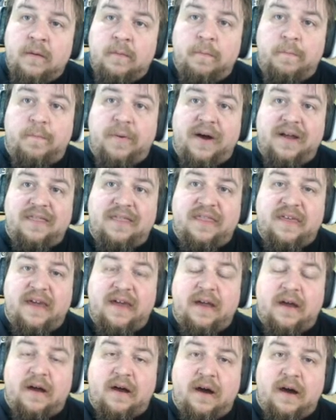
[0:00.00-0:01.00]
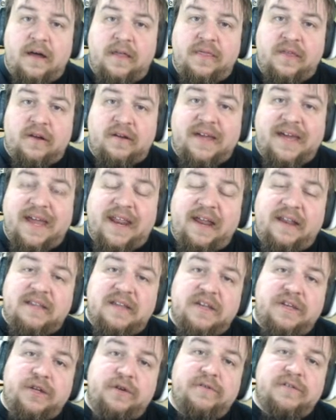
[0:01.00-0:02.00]
But they, uh, they're getting to
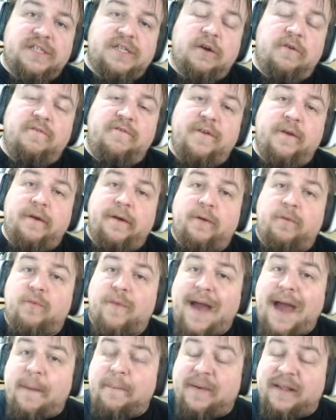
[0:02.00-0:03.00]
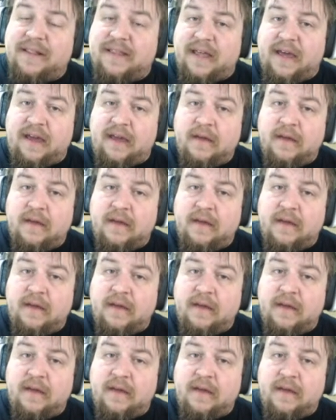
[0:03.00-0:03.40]
do so very rapidly